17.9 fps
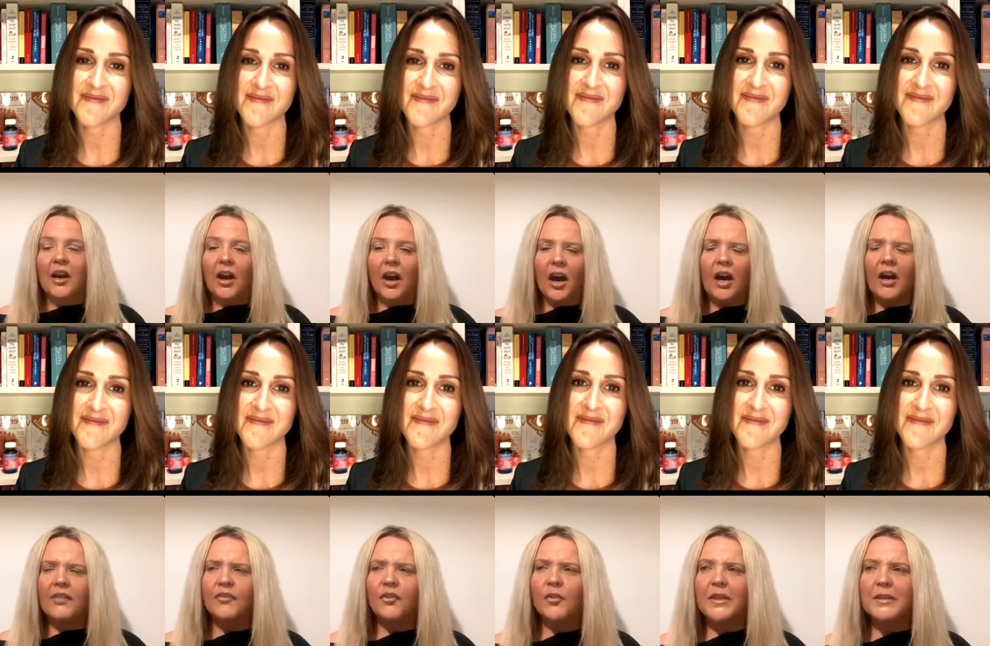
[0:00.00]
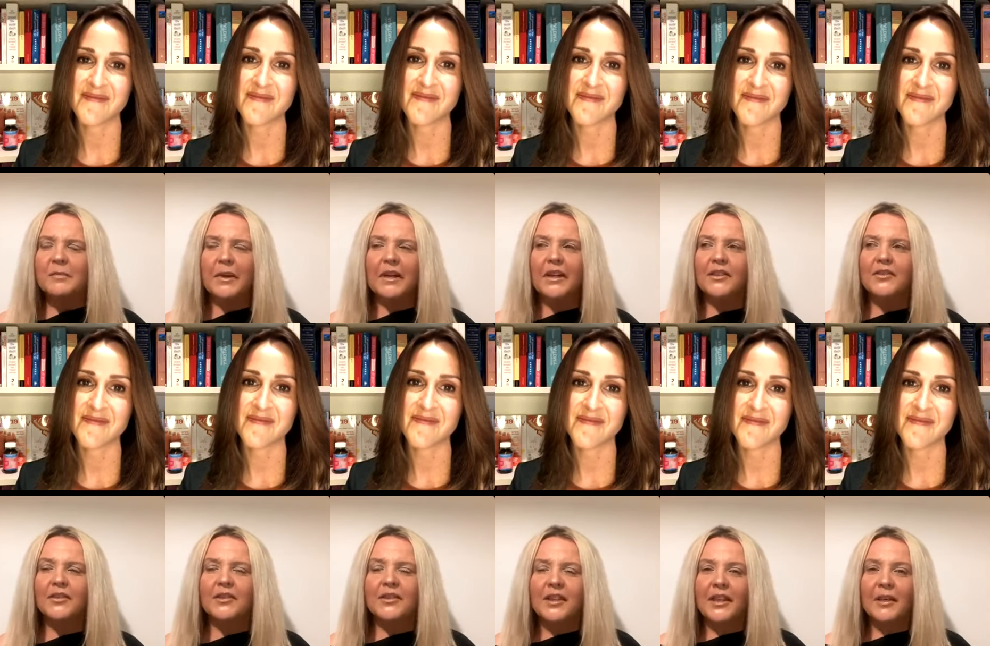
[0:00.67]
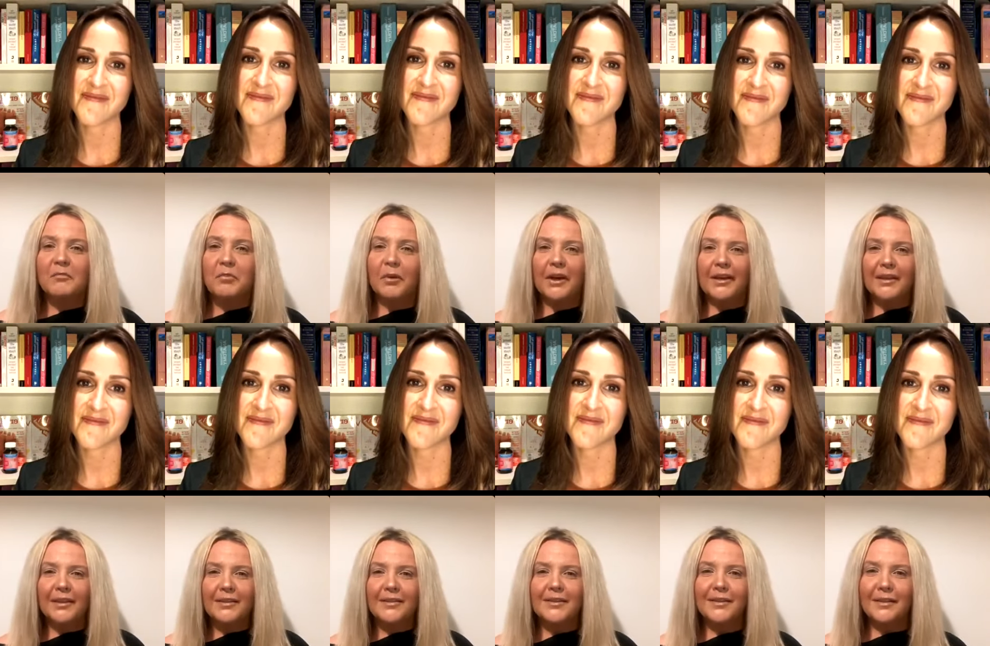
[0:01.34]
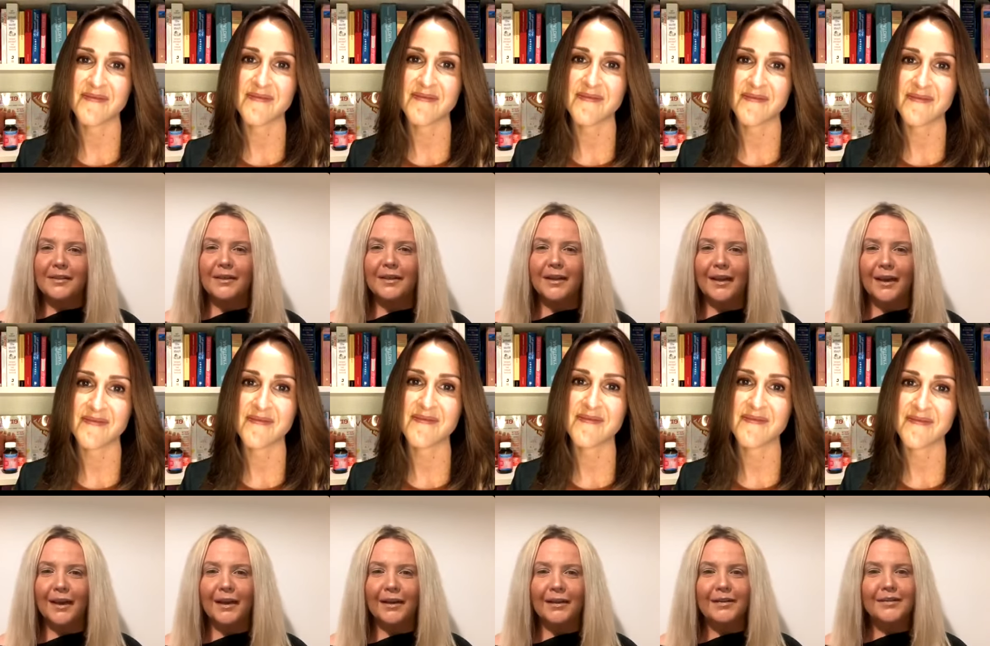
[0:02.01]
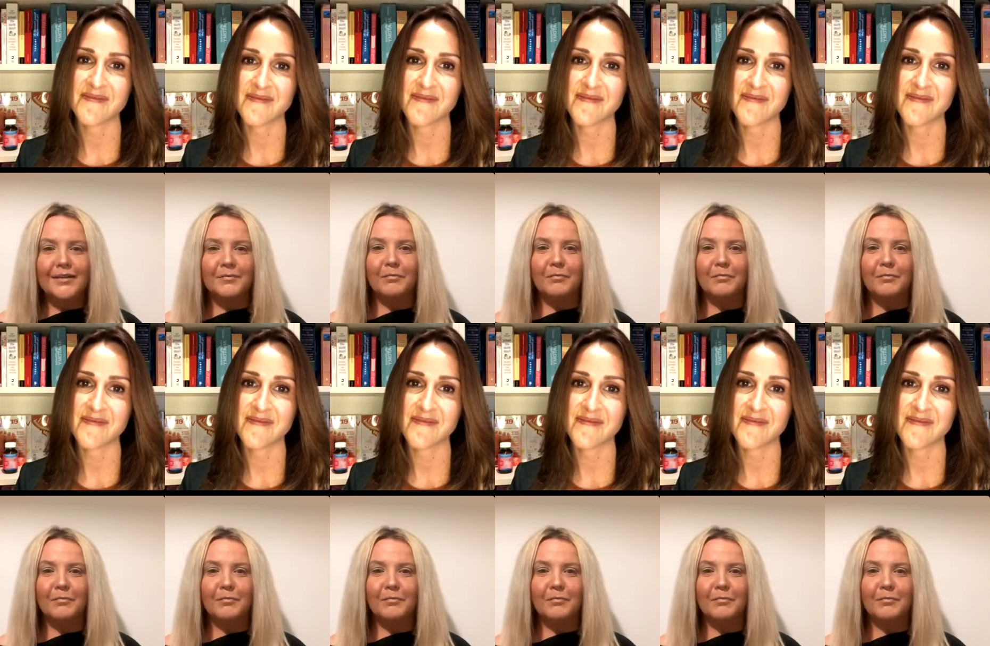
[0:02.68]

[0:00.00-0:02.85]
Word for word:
Speaker 1: i've always been interested in pregnancy and